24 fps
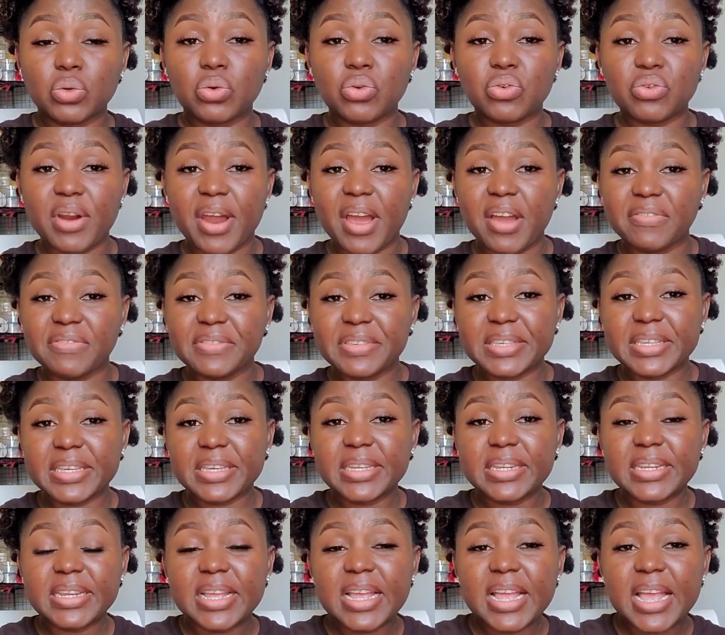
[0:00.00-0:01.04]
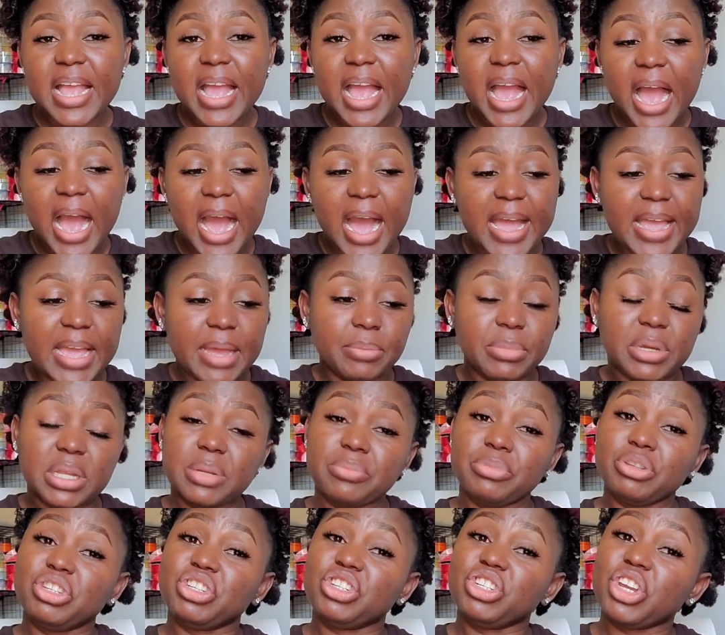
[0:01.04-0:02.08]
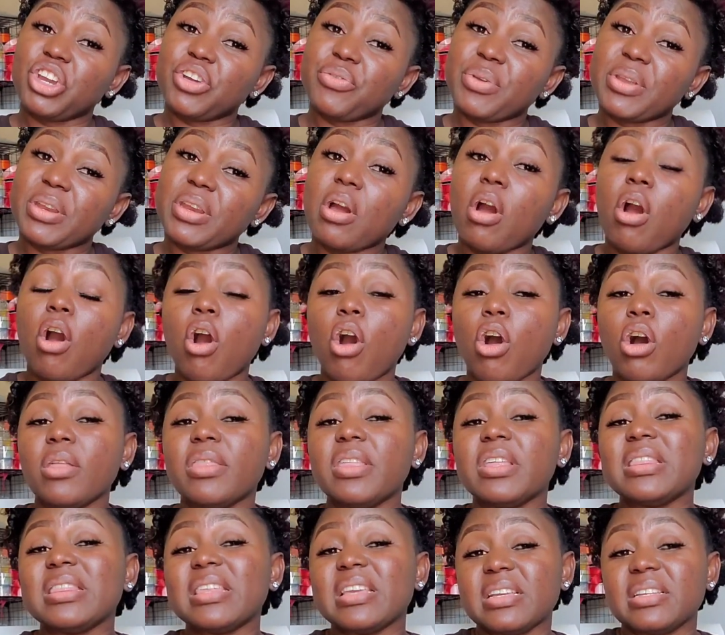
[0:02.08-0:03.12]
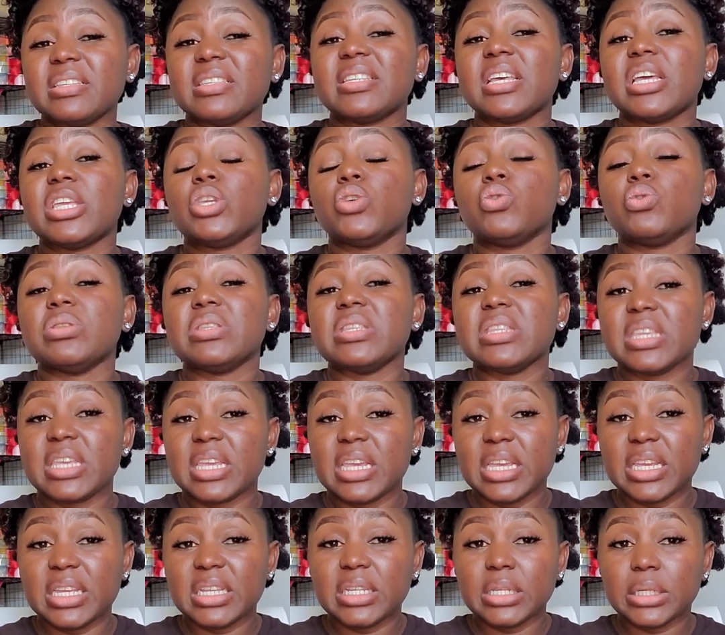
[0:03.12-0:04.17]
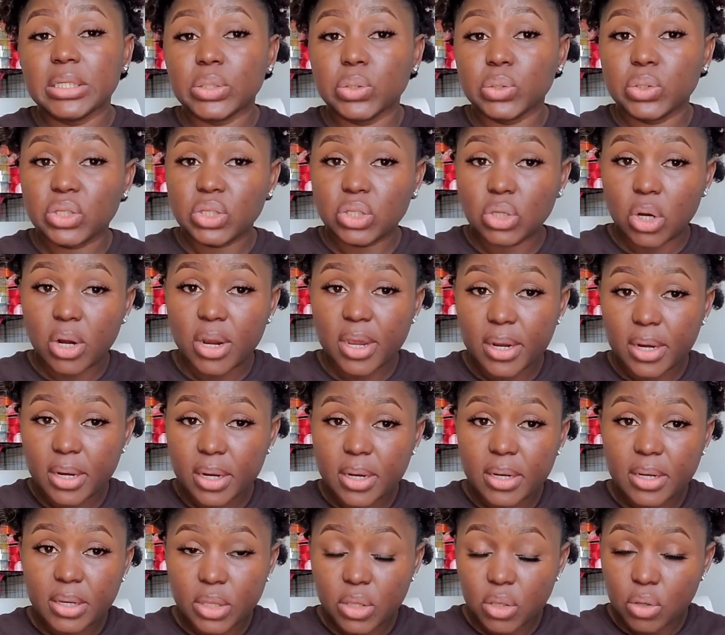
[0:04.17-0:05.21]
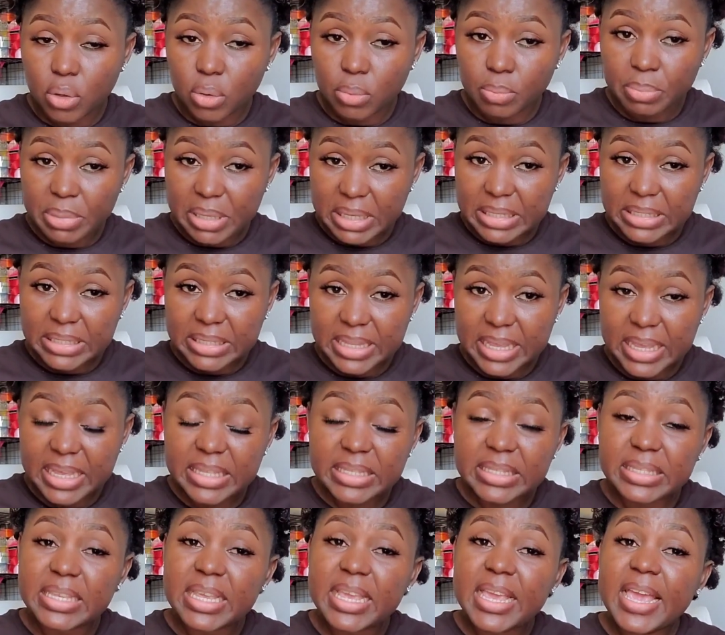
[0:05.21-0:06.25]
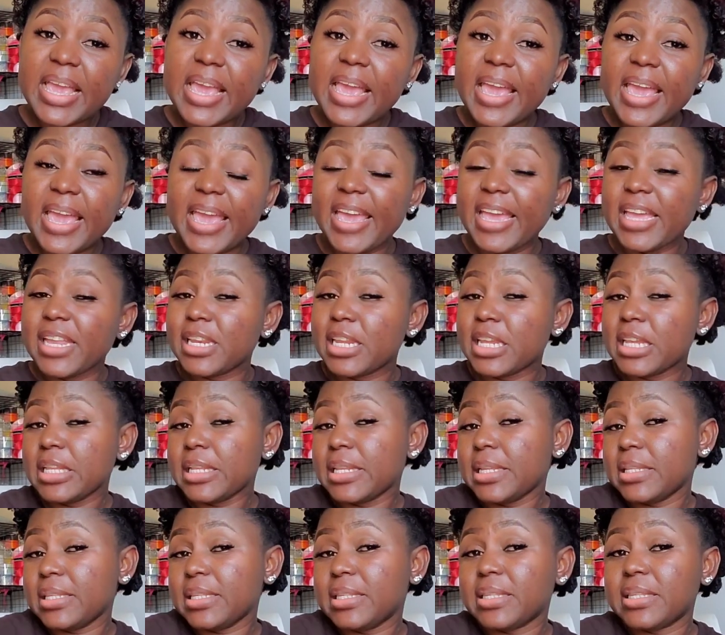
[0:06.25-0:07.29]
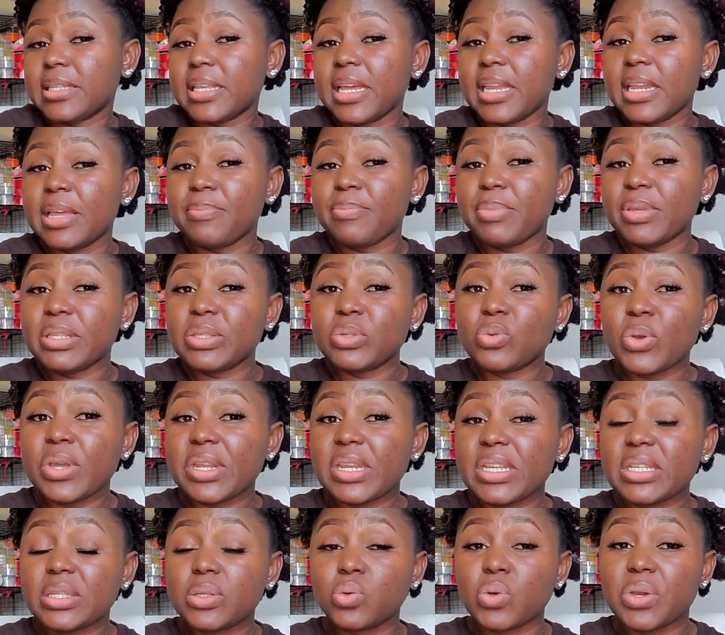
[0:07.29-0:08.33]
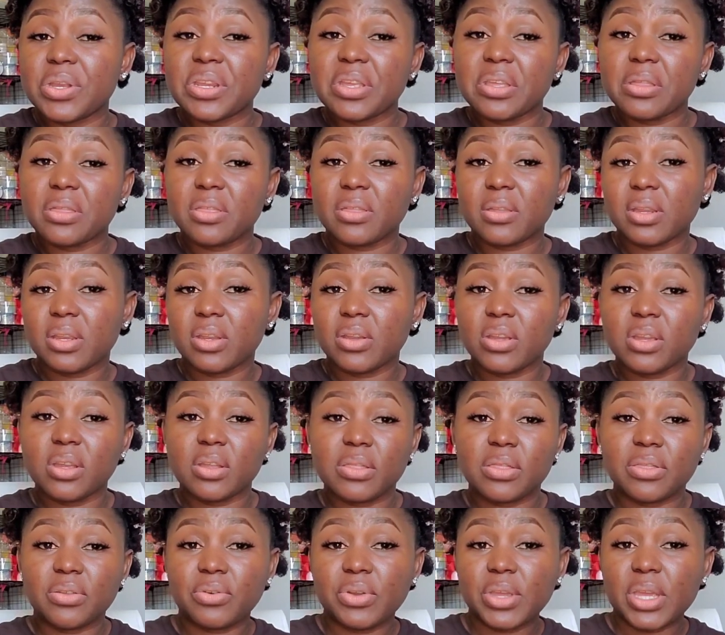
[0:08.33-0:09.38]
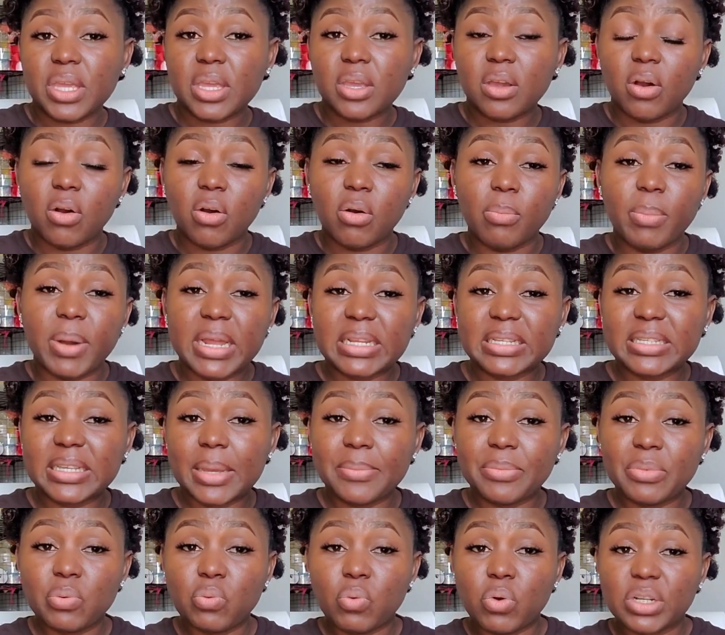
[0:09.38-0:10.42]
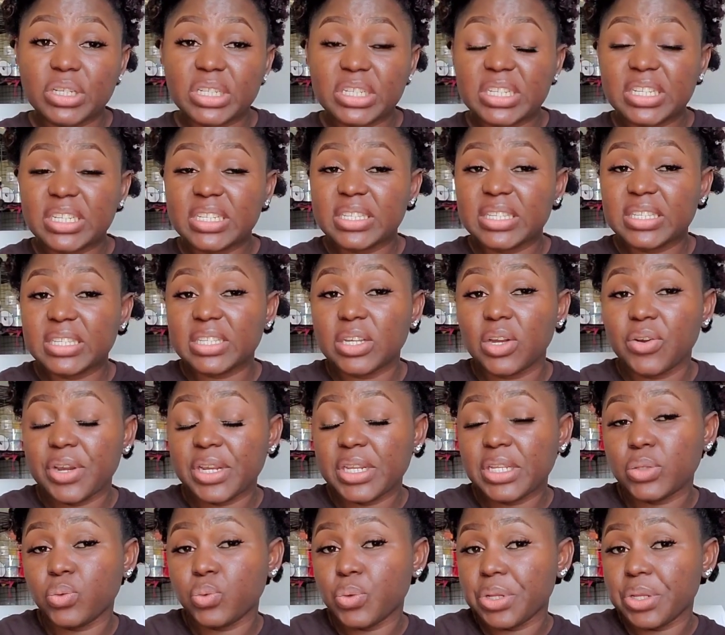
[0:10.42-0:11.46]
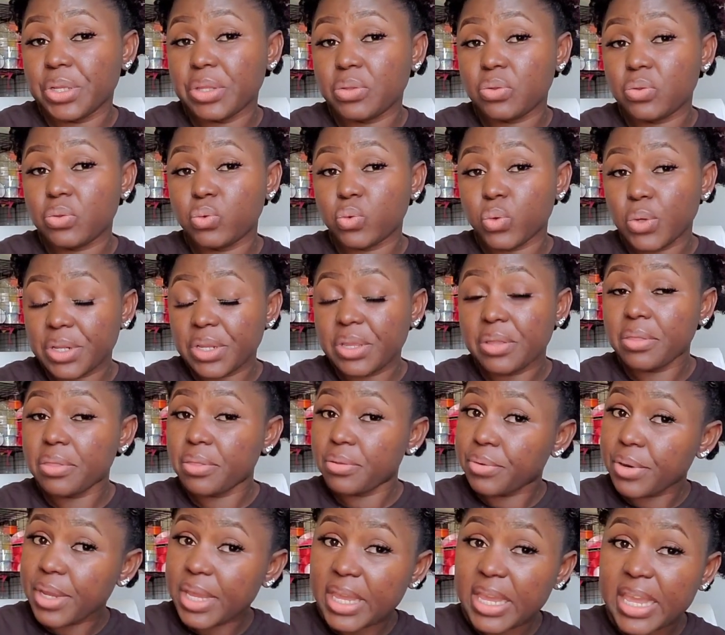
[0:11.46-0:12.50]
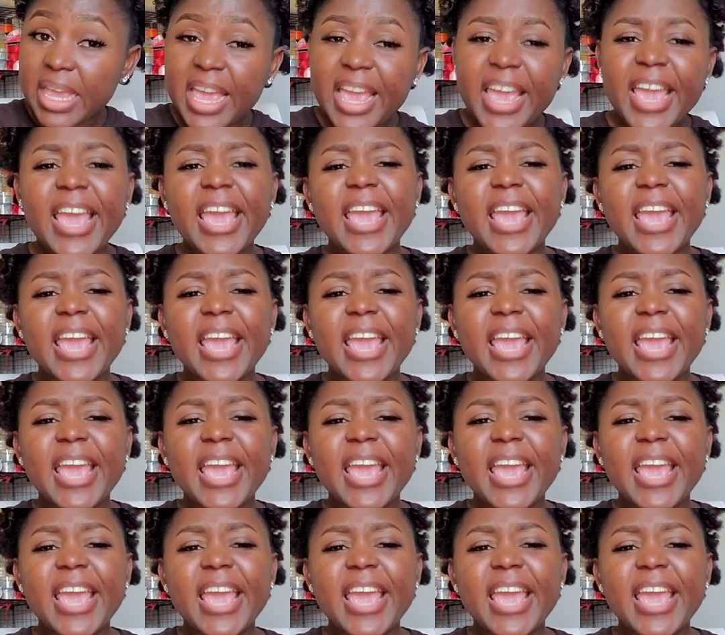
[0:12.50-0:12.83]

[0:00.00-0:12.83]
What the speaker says: crafting. I am gonna be sharing all the things that you need to start your business, and it is gonna be 2023, or by the time you watch this it's already 2023.